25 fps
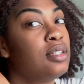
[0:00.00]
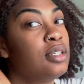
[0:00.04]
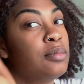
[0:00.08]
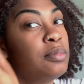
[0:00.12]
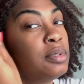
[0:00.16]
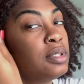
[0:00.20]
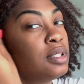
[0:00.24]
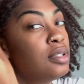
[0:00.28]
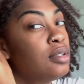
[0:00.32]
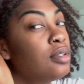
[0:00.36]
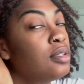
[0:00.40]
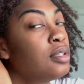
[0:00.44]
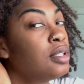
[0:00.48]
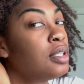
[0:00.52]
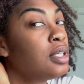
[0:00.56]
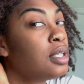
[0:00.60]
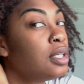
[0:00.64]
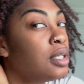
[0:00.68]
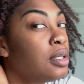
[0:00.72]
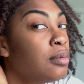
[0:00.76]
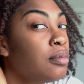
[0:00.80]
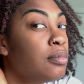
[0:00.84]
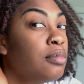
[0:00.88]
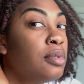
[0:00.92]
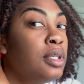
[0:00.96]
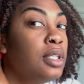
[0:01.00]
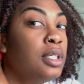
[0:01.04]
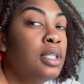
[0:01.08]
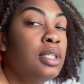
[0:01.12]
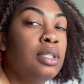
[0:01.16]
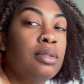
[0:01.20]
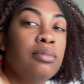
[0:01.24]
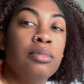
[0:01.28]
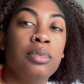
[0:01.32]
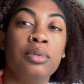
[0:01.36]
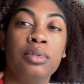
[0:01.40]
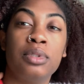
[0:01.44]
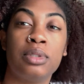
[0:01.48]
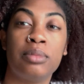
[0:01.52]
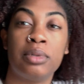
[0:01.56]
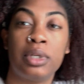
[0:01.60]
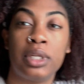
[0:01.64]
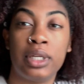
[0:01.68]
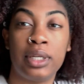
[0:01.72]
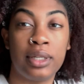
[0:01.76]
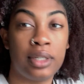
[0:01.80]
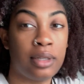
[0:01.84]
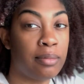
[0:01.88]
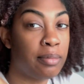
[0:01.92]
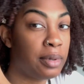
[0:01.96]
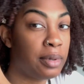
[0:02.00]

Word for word: know, put the little thing, put some of the hair in the